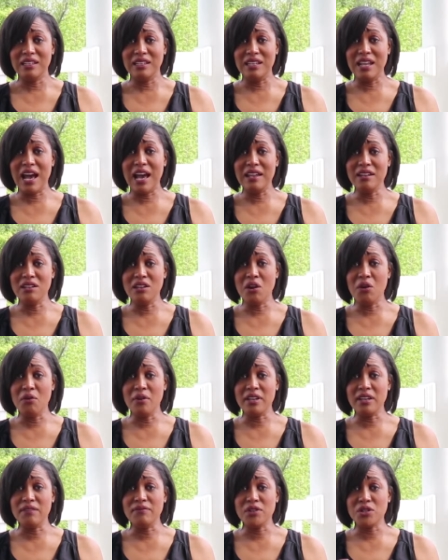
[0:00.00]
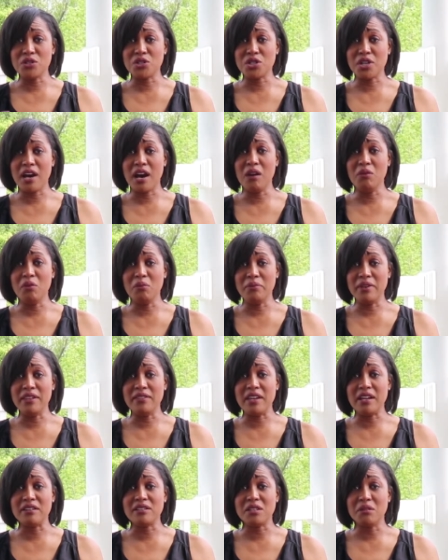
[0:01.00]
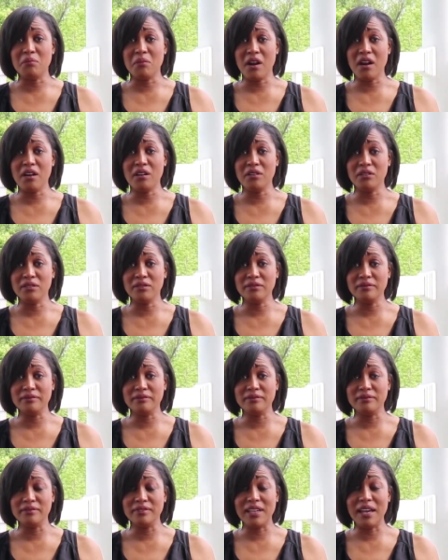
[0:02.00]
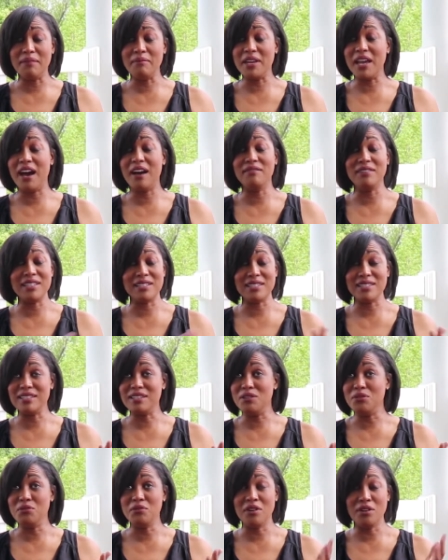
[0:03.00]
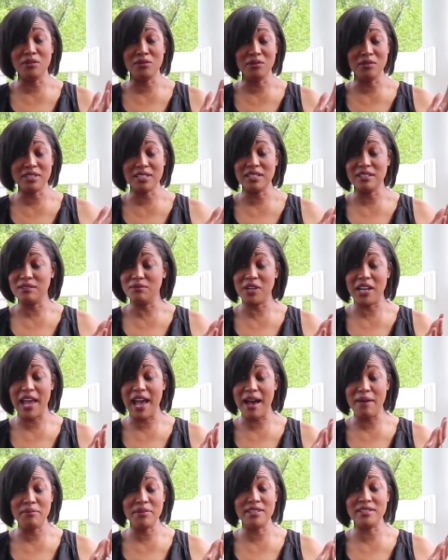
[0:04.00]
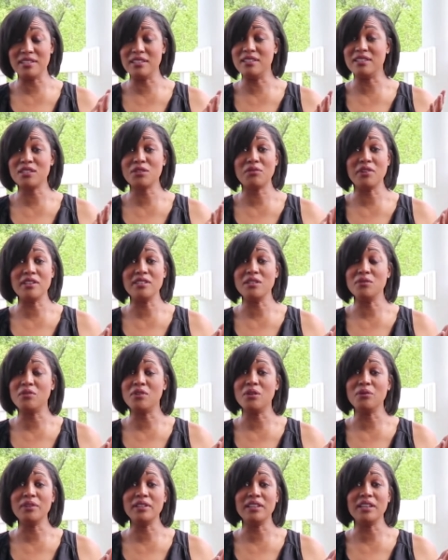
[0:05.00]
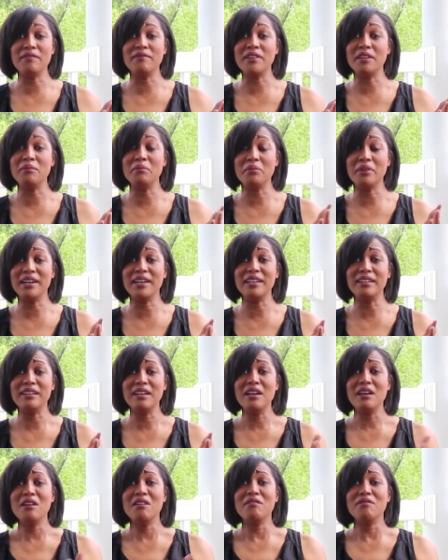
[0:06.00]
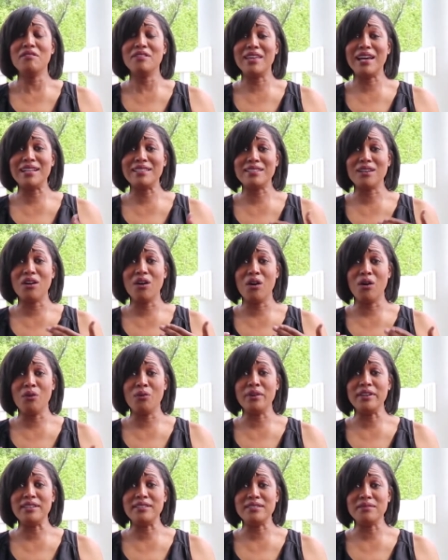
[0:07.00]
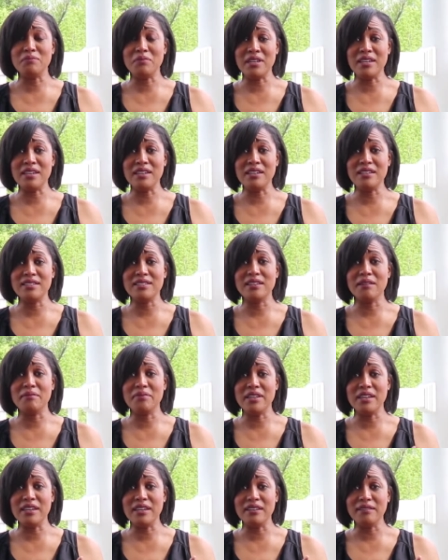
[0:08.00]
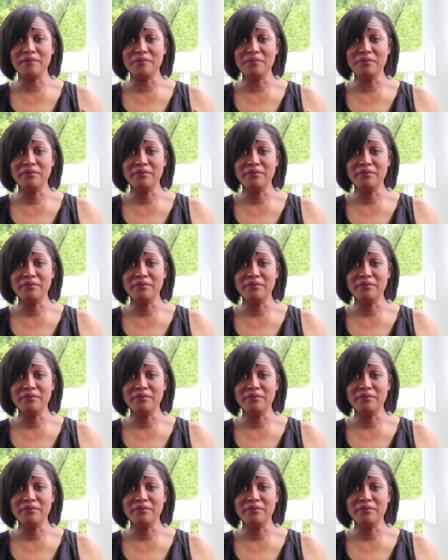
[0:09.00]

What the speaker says: not knowing if your child will be there tomorrow. I mean, obviously, who knows what happens in this crazy world we live in, but for that to always be something